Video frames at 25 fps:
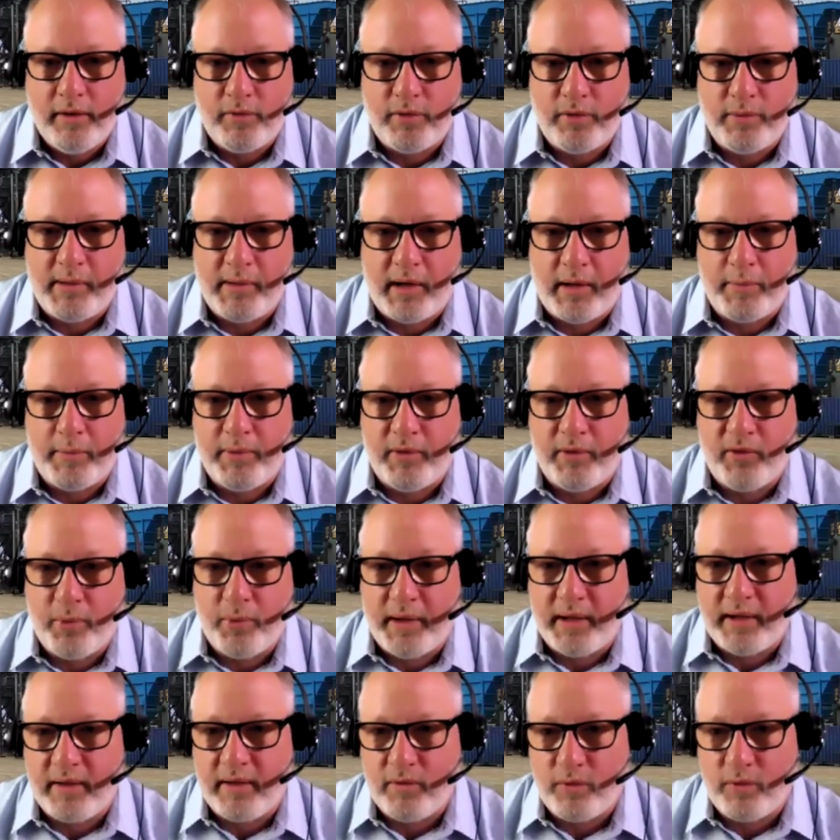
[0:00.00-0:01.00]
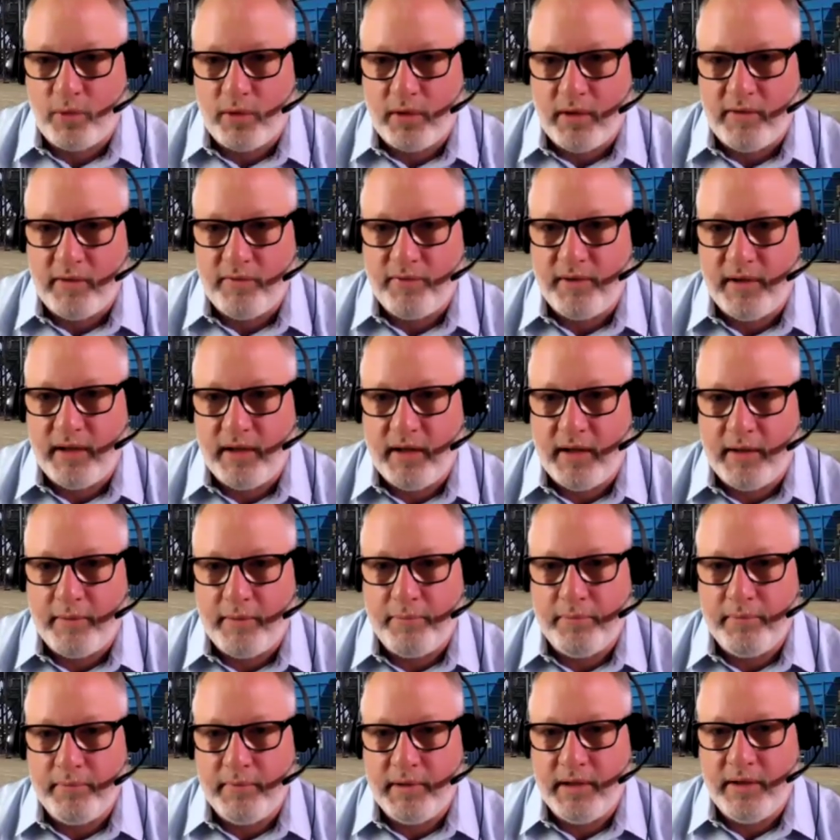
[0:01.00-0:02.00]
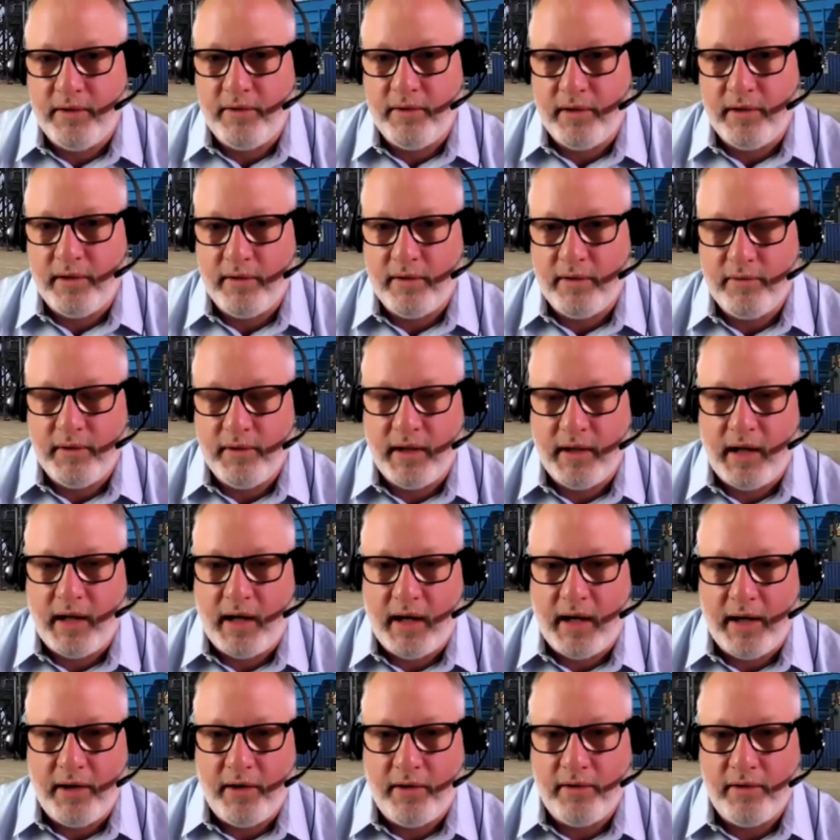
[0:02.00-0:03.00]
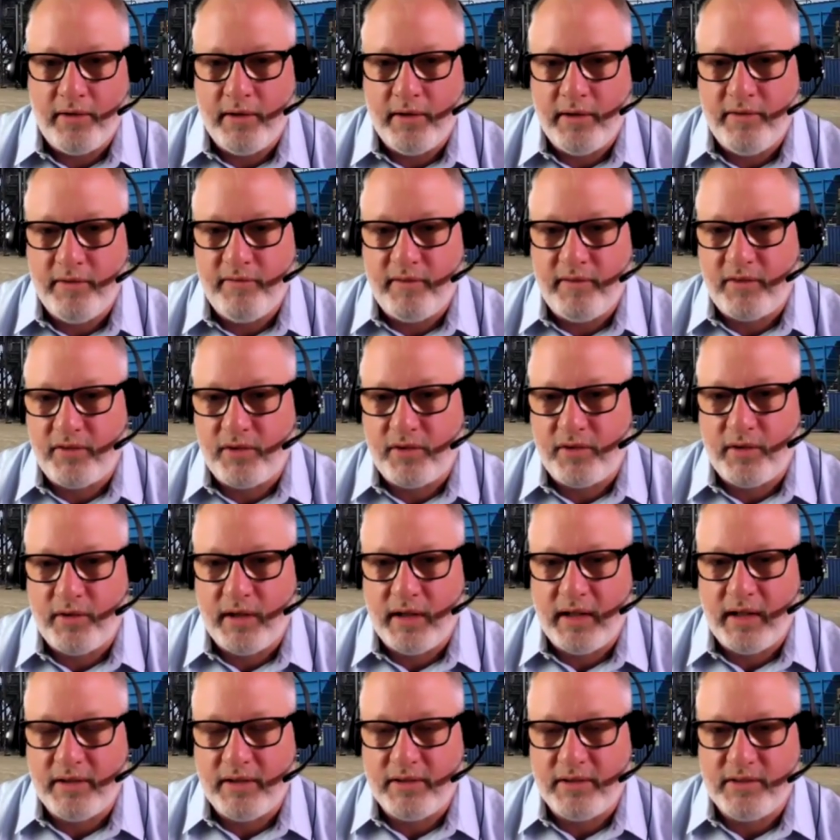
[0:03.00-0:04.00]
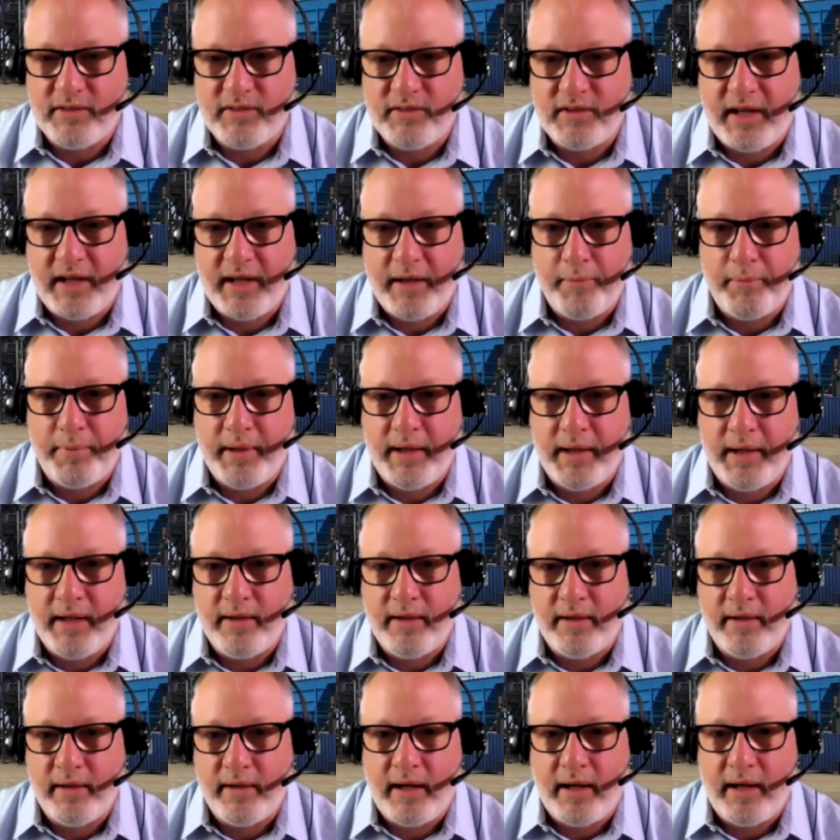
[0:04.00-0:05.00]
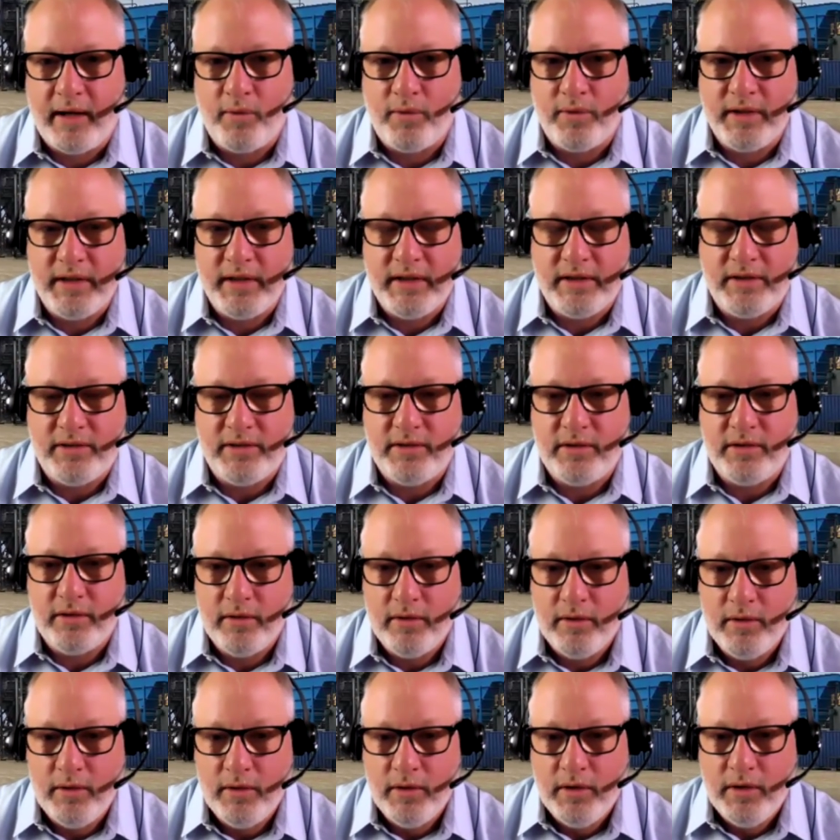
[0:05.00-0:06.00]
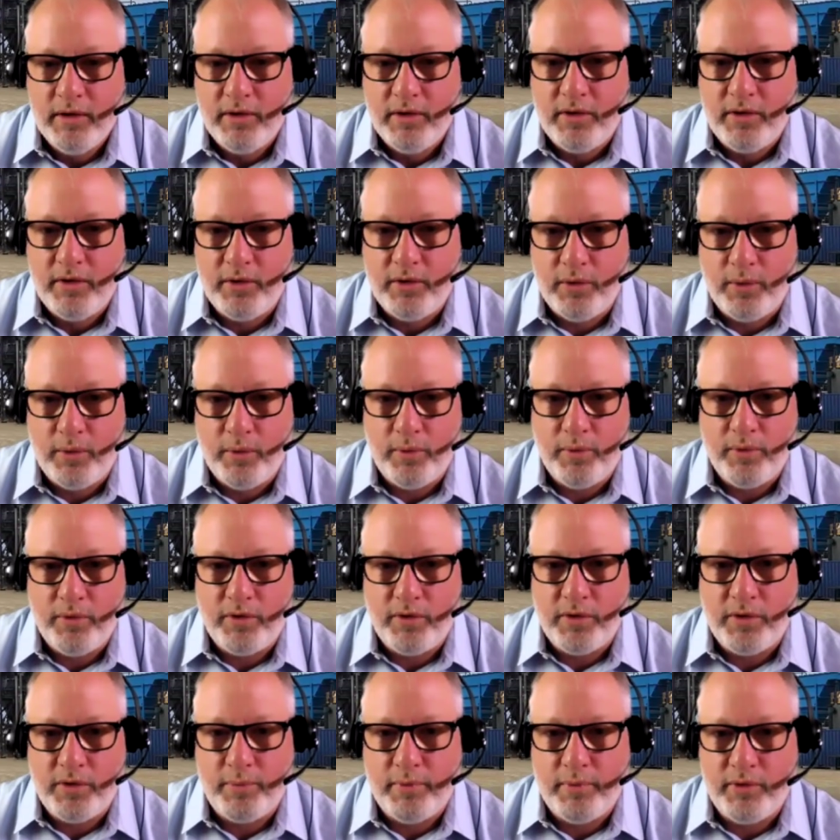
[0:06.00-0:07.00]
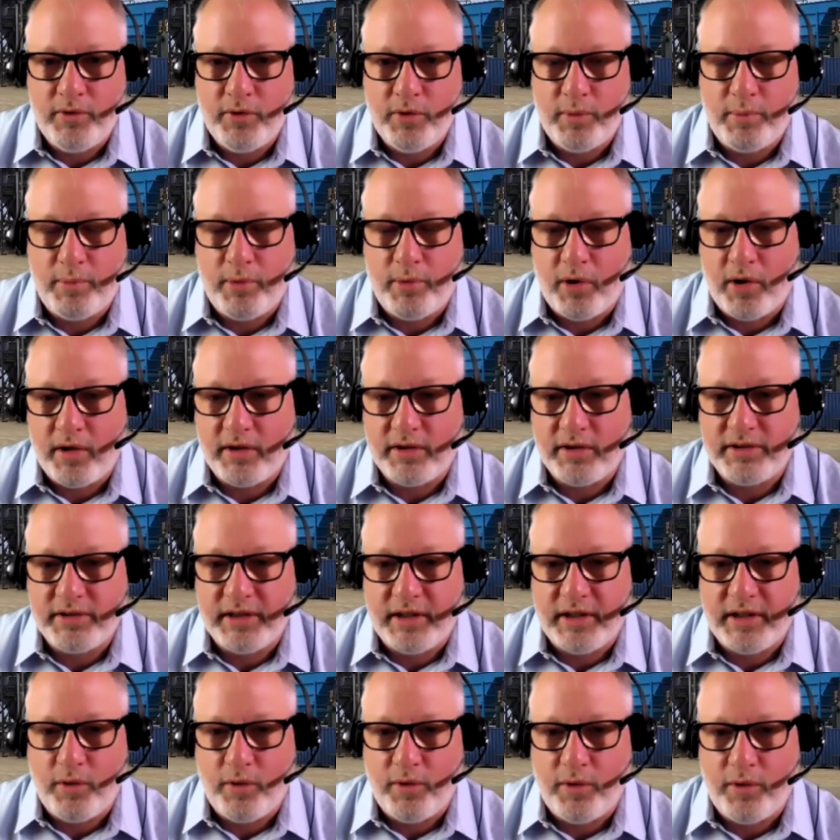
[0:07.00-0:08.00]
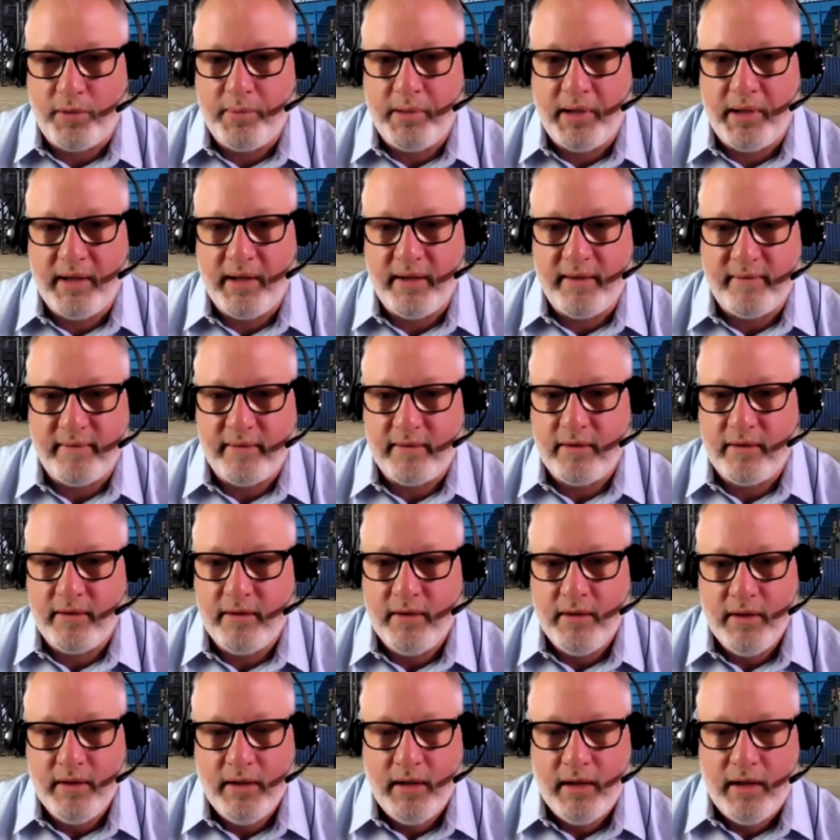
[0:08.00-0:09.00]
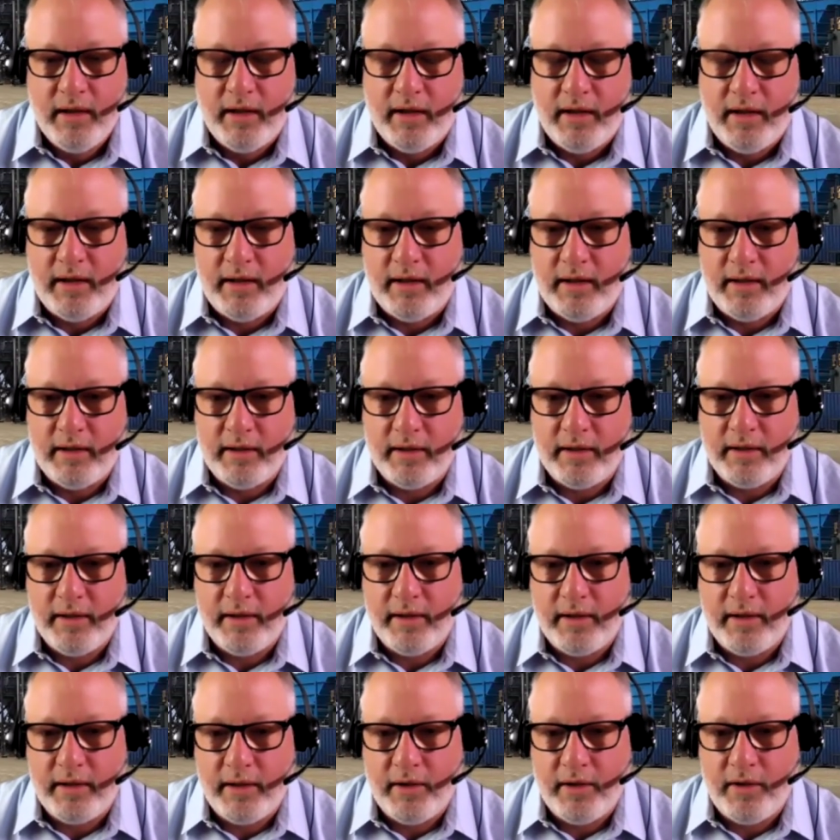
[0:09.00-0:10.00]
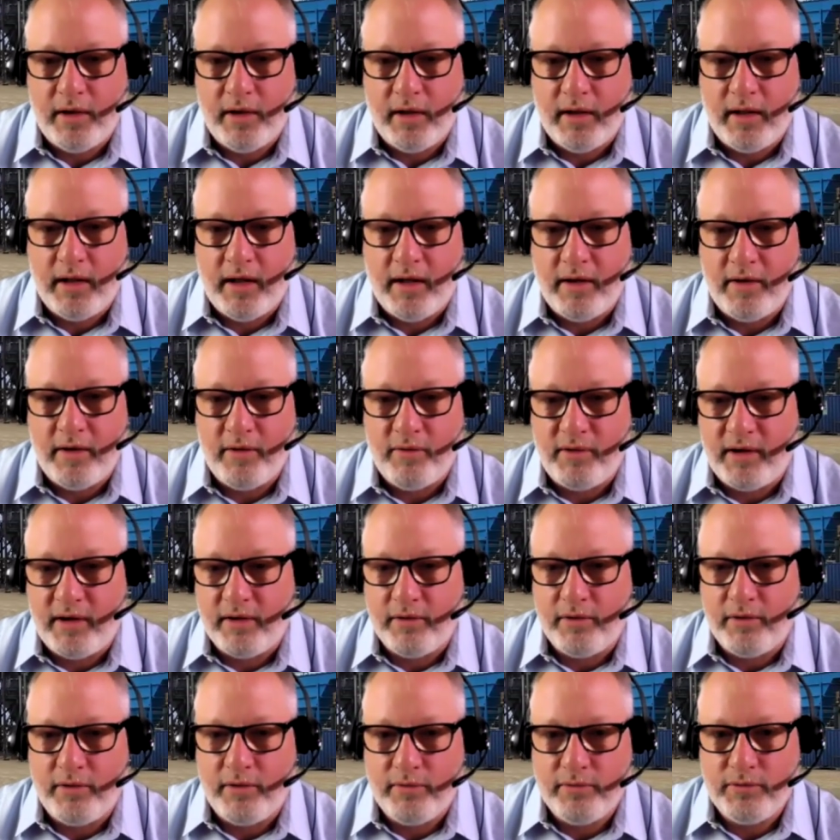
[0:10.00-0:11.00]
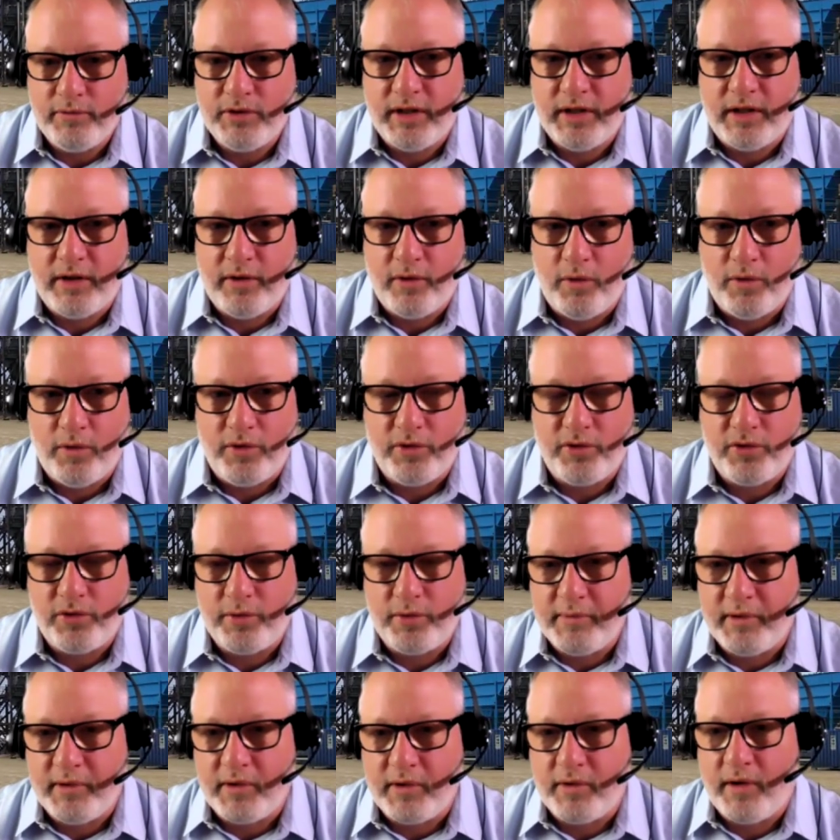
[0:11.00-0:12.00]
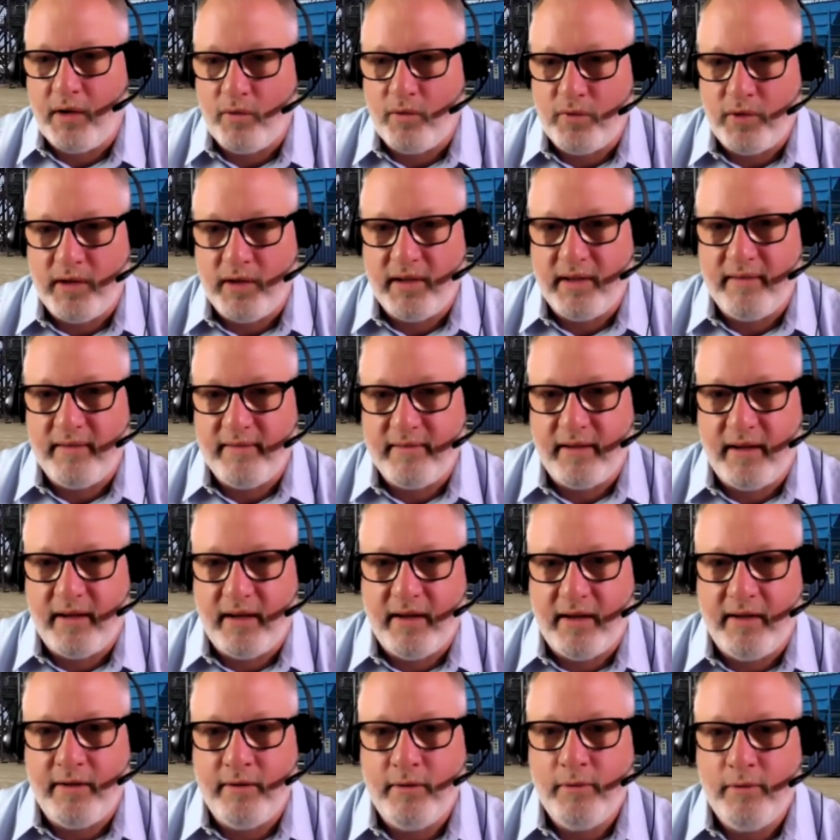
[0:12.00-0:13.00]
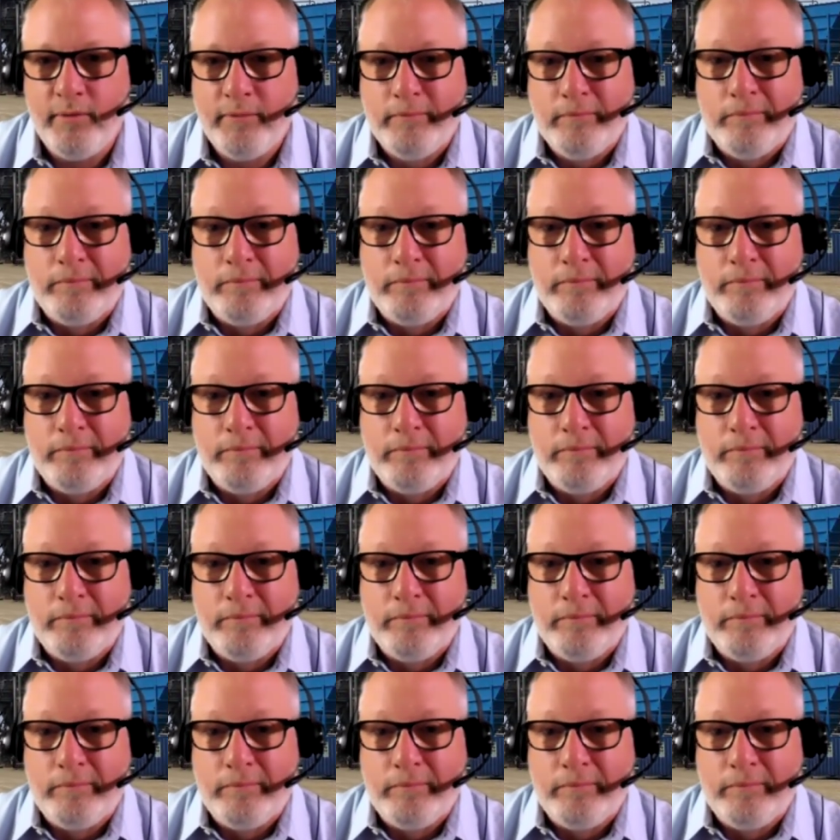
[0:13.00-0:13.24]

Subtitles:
from our perspective, we're lifting up, an investor relations campaign and an outreach to a broader shareholder base. Uh, a lot of our shareholders from the crowdfunding side